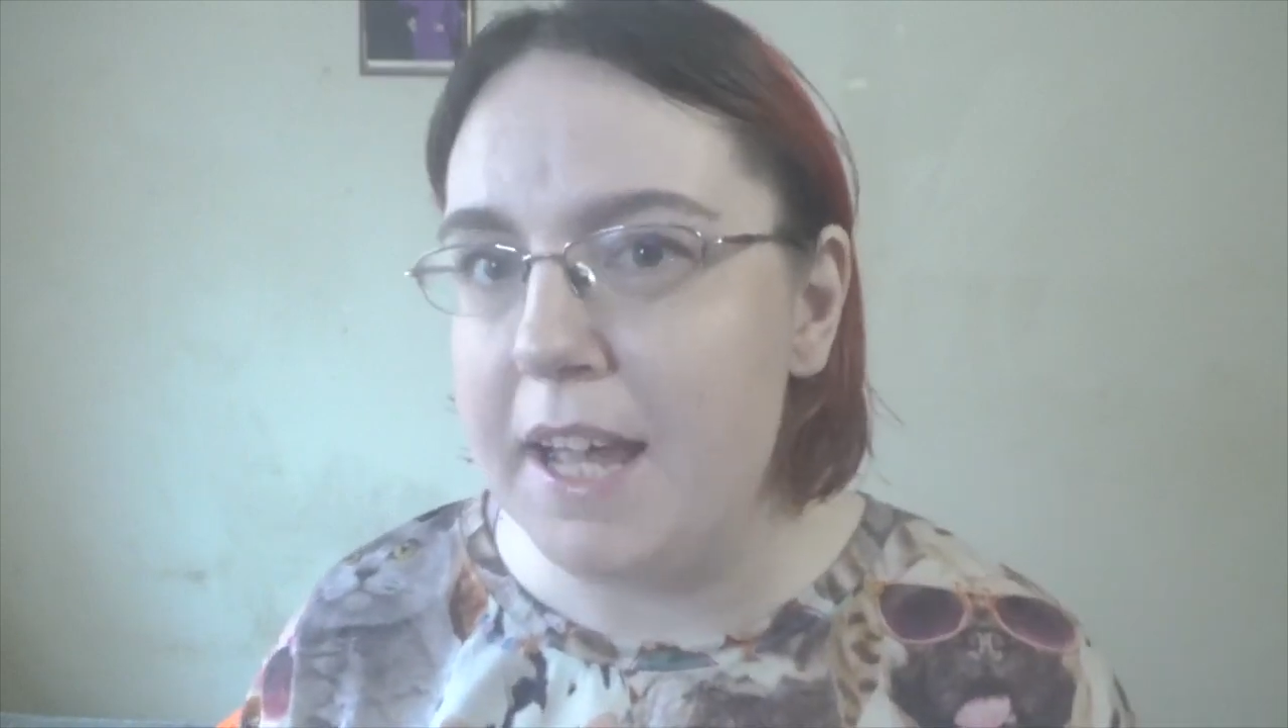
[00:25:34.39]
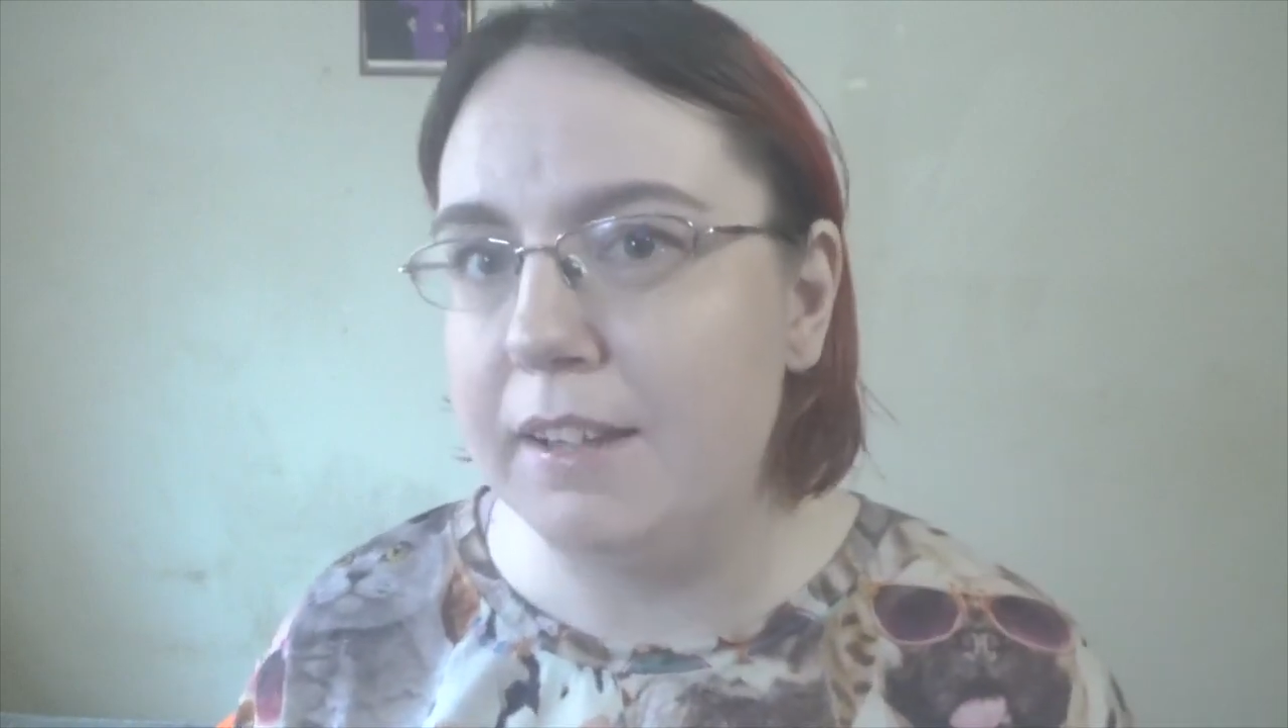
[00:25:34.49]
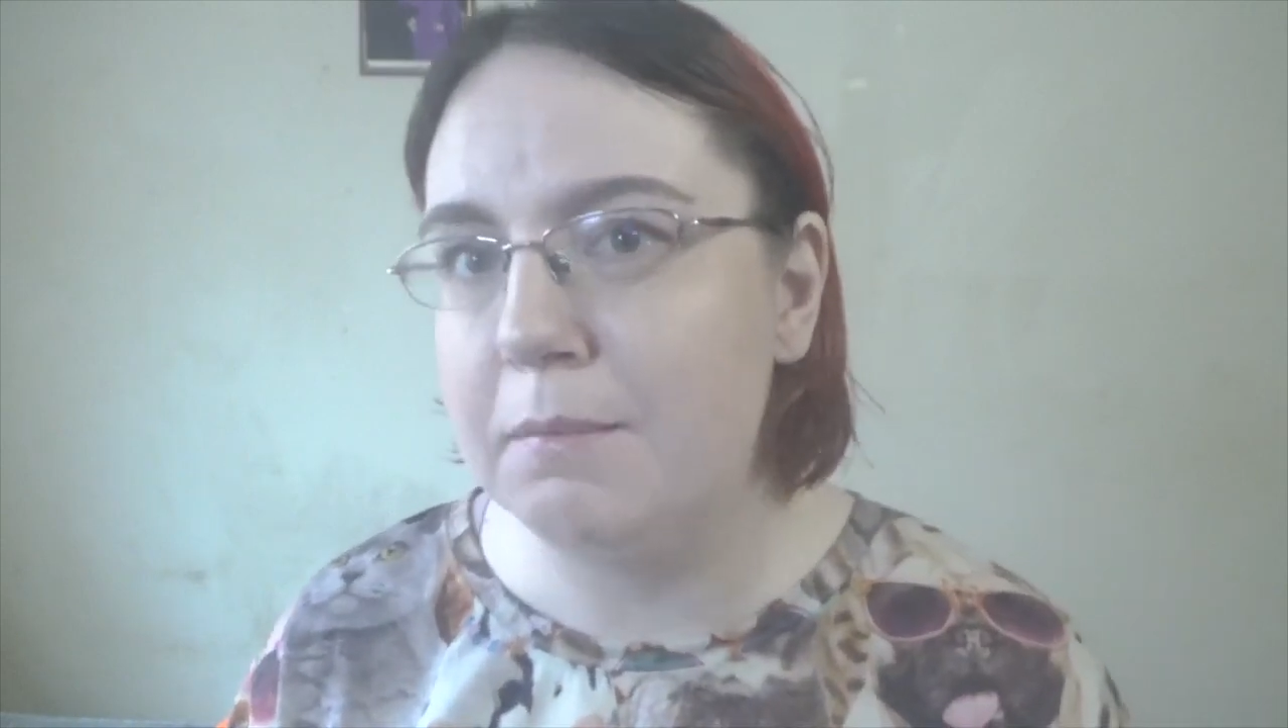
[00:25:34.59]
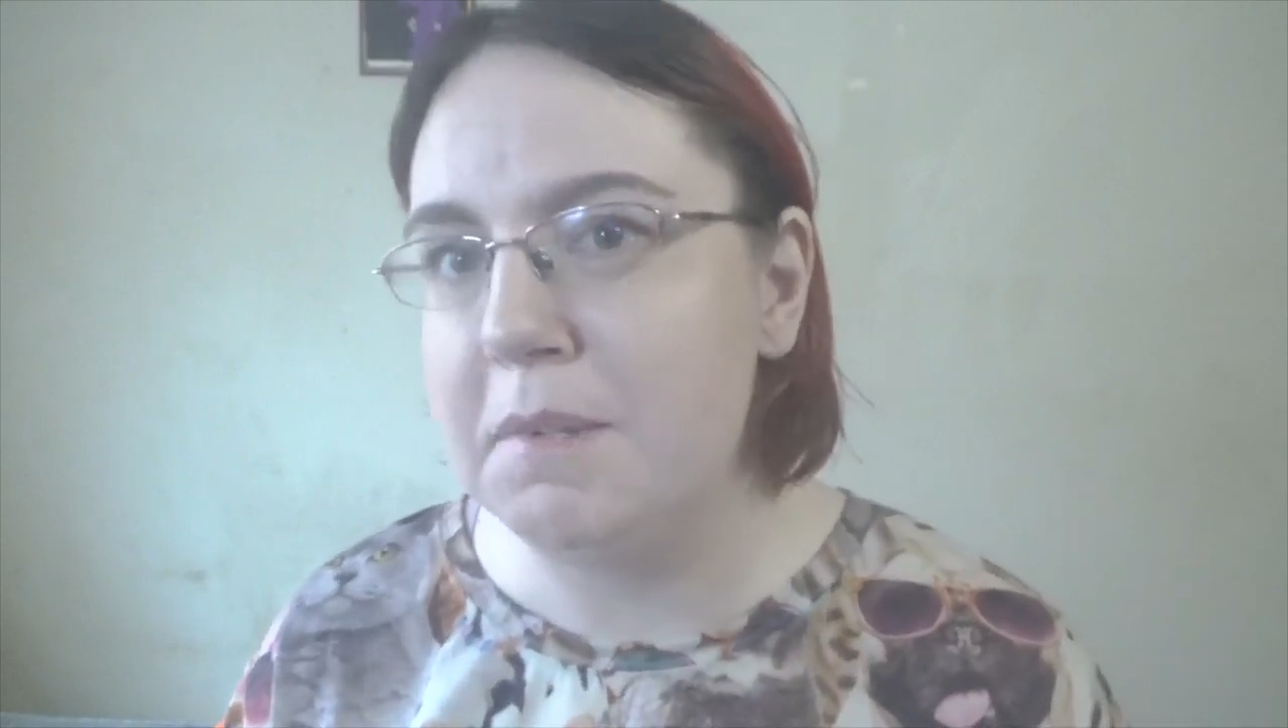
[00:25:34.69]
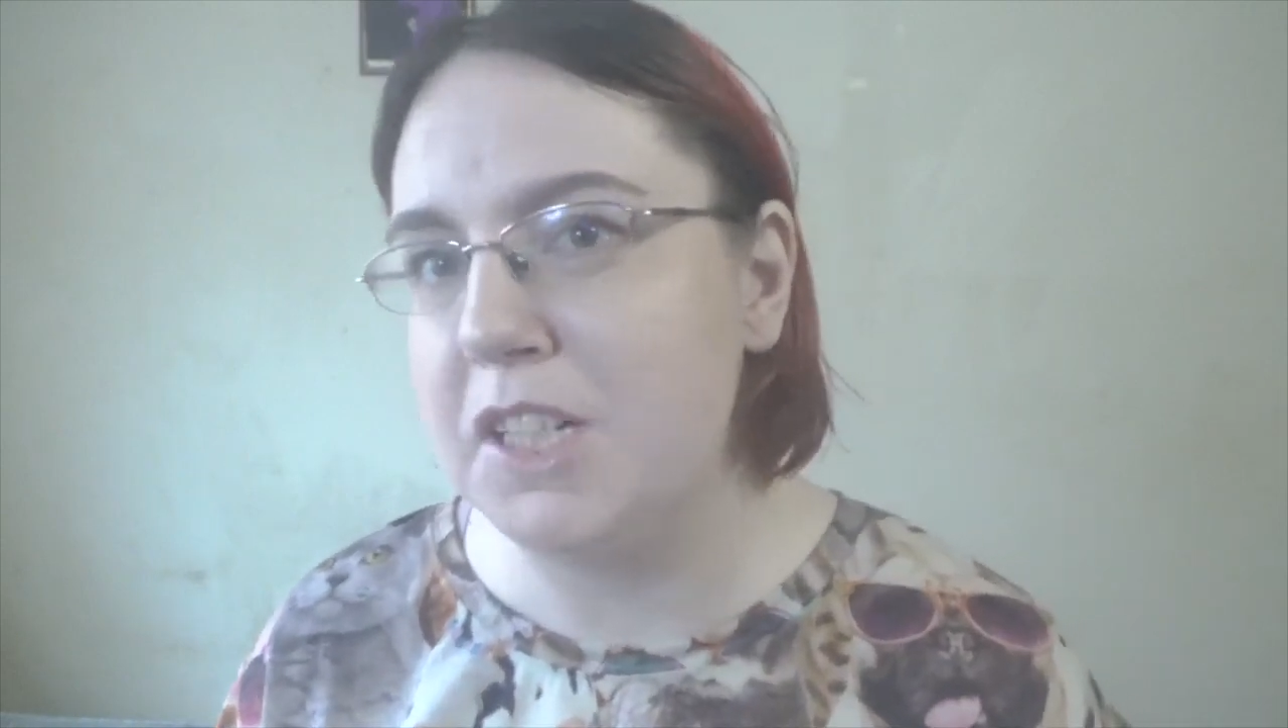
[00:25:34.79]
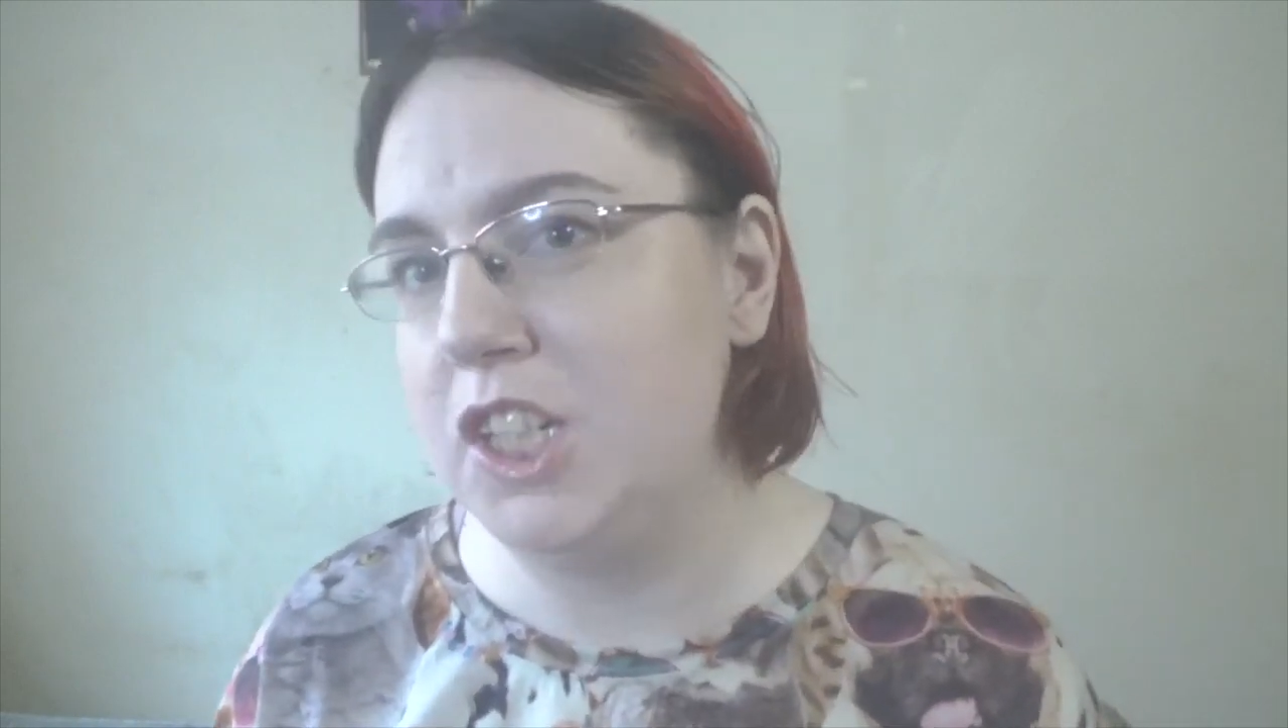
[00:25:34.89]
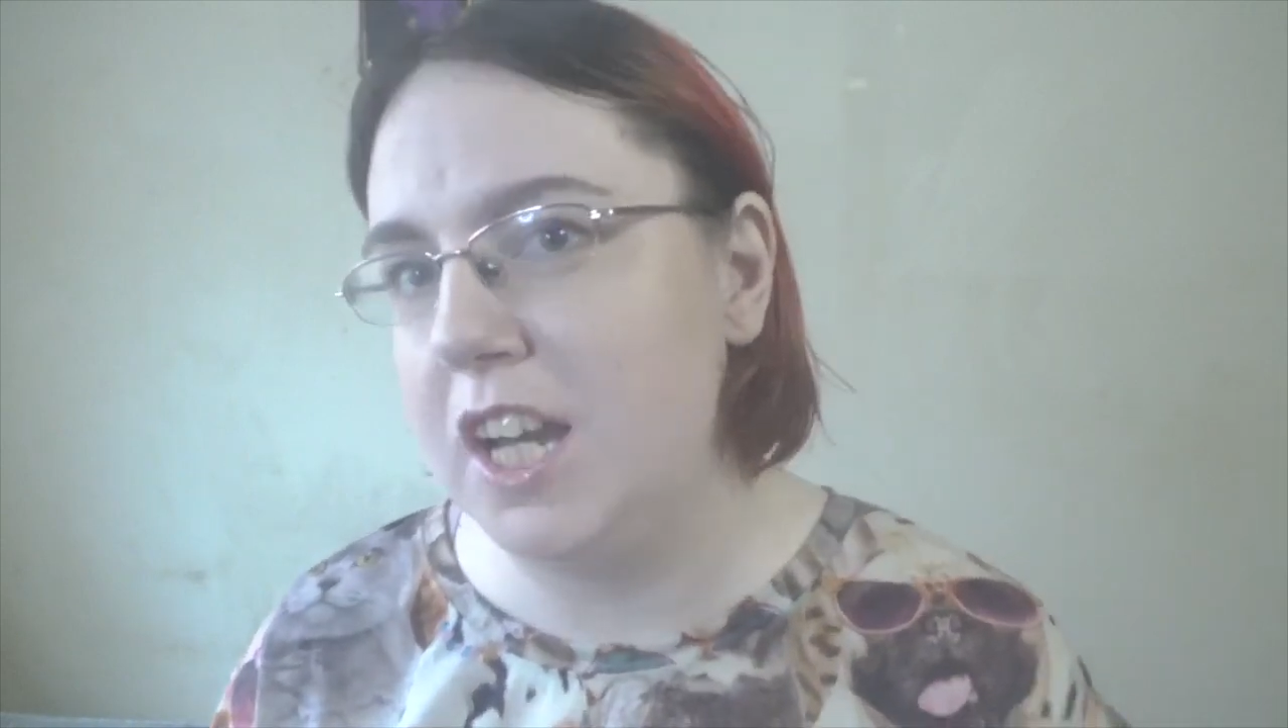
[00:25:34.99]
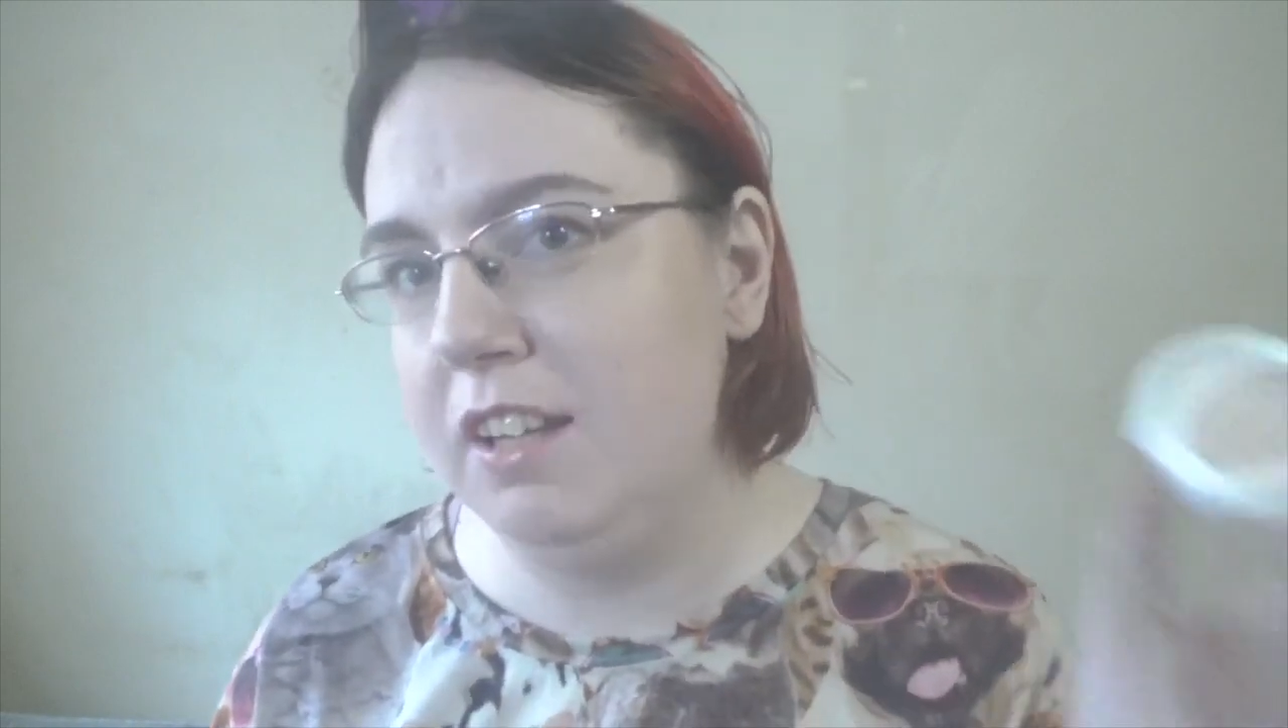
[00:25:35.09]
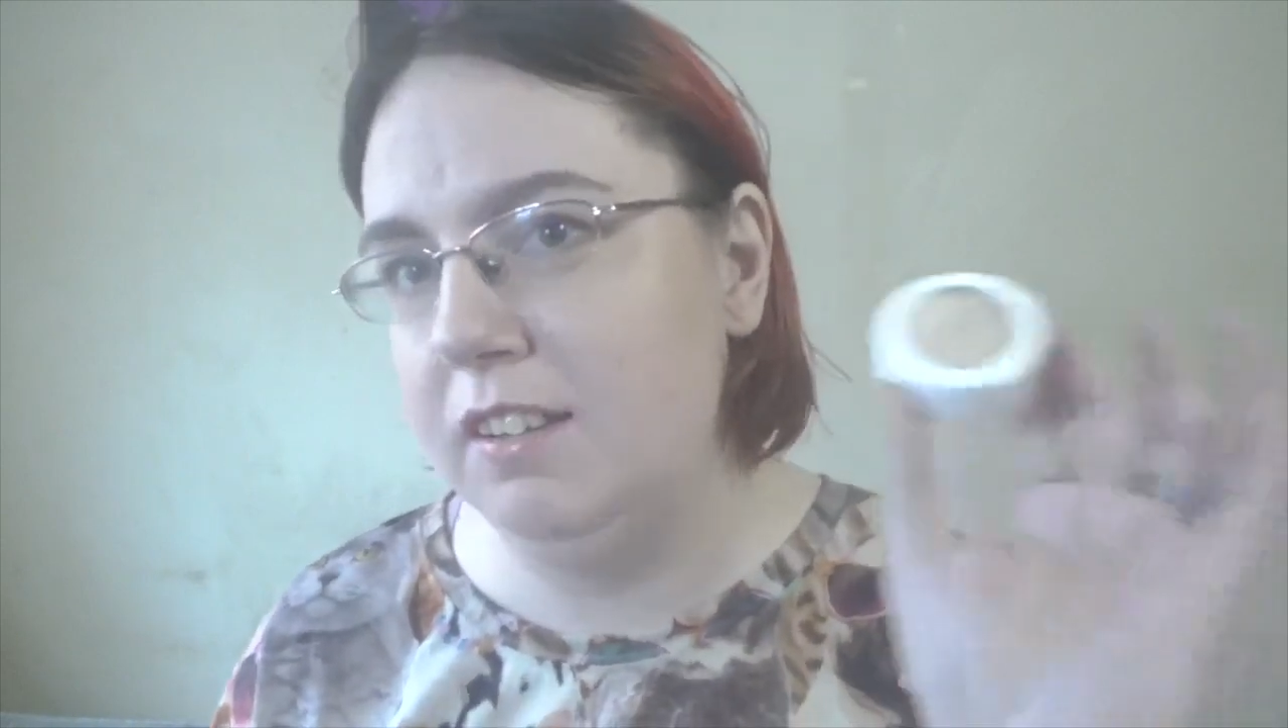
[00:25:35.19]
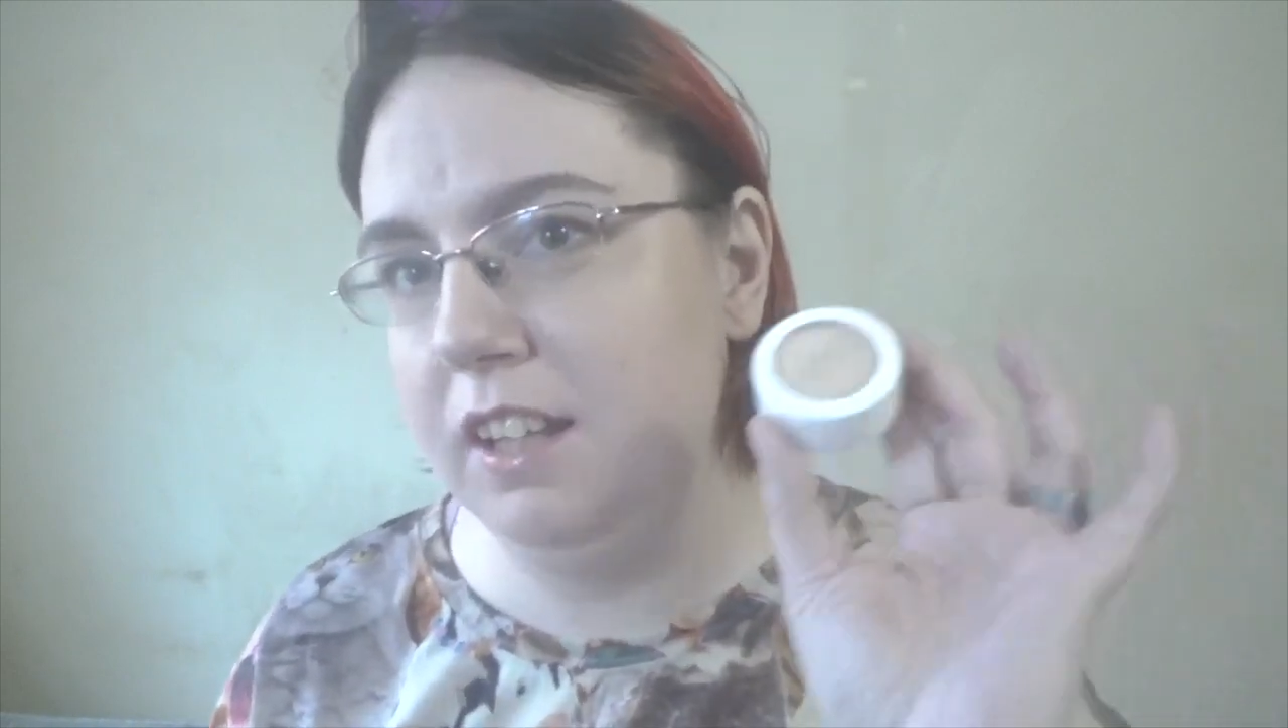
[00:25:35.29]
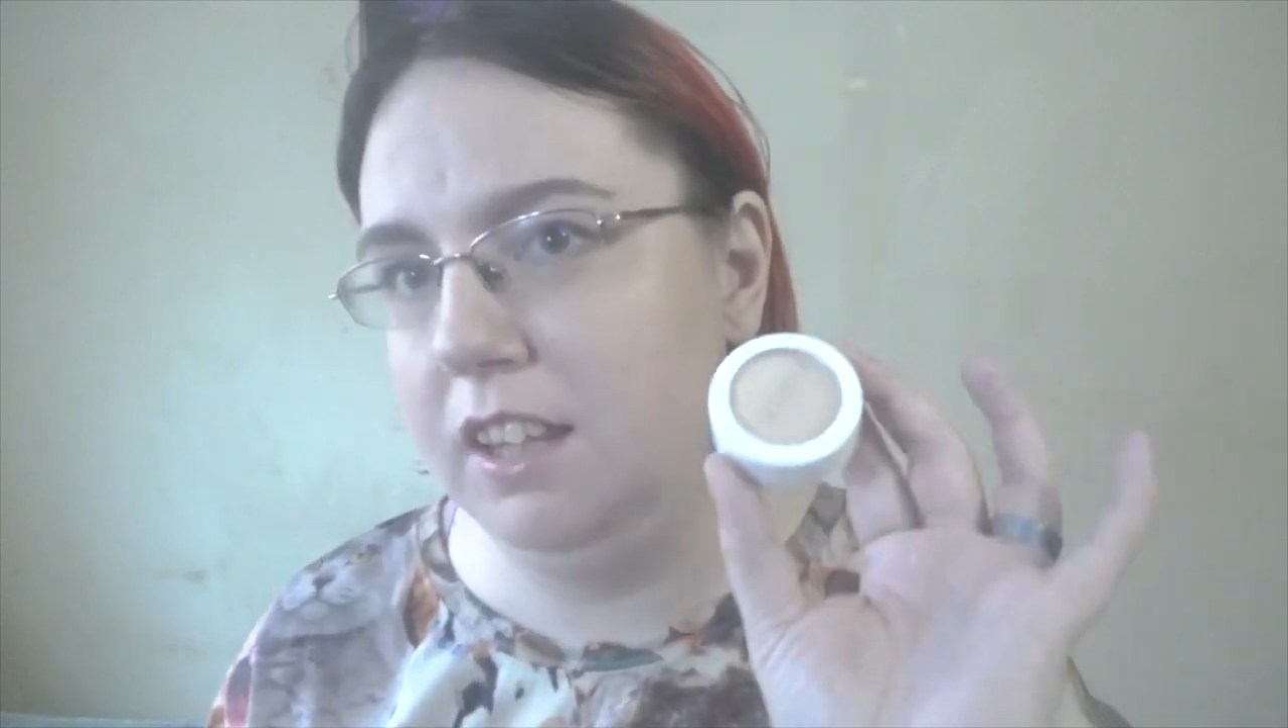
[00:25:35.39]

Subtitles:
as much as